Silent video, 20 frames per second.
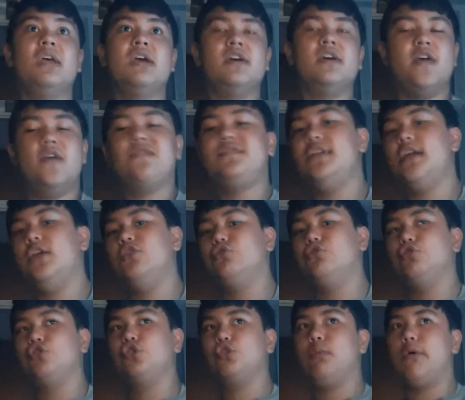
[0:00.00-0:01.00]

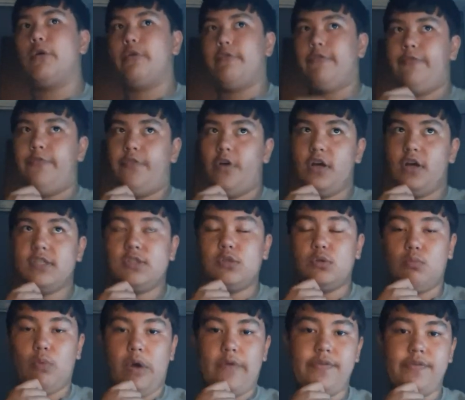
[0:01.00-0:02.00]
1,500 square foot
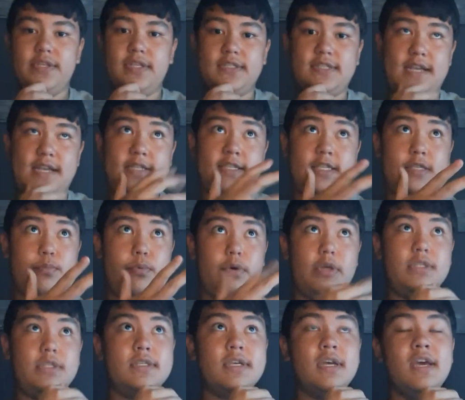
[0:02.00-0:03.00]
Wi-Fi 6 access
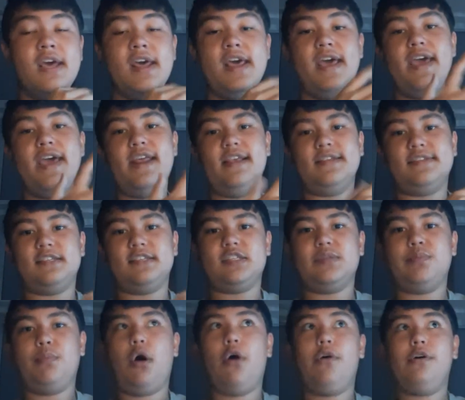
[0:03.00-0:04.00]
point. It is the
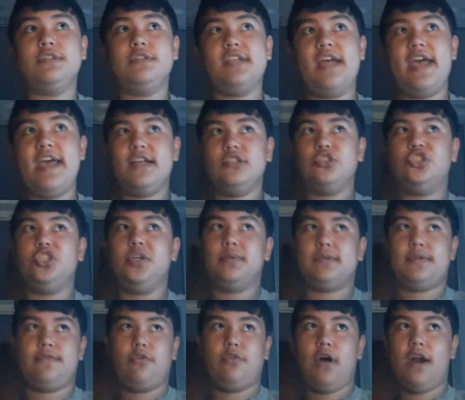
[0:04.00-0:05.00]
smallest and cheapest
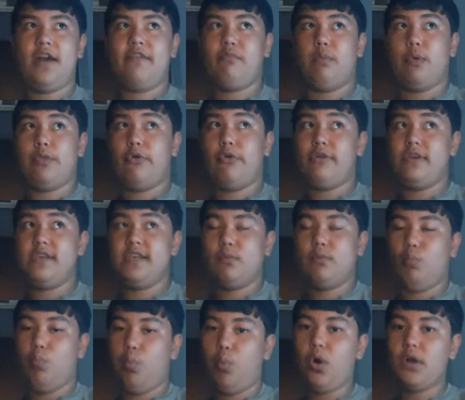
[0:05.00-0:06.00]
of the line with only
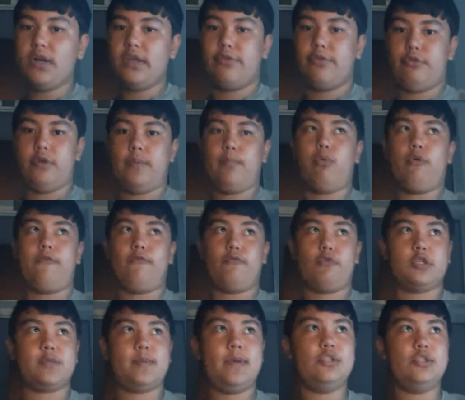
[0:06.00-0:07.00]
1 Ethernet port for
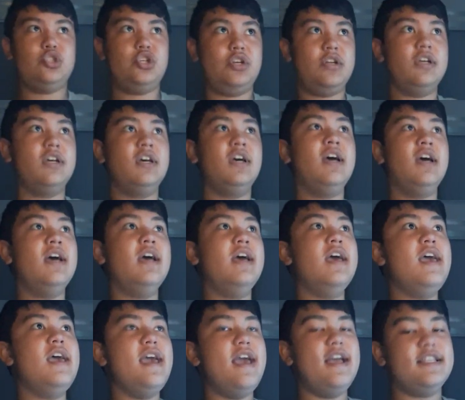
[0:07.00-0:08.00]
expansion.
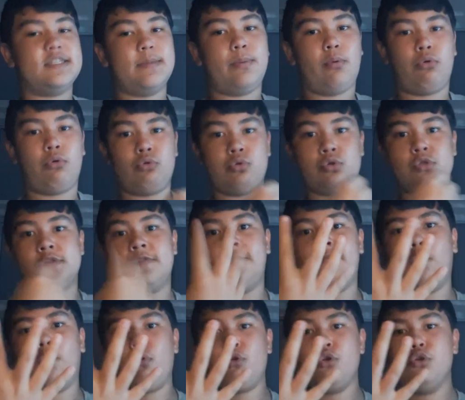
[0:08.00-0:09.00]
It supports
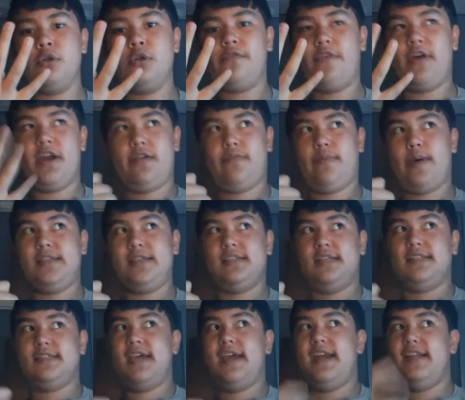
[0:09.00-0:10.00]
4 unified
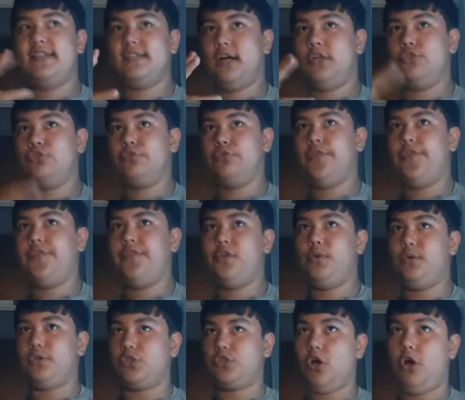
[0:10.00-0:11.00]
devices. It is
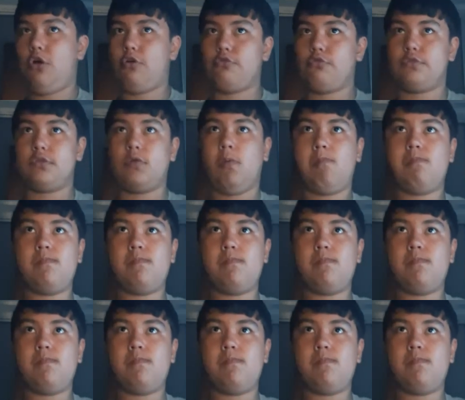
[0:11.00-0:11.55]
$150.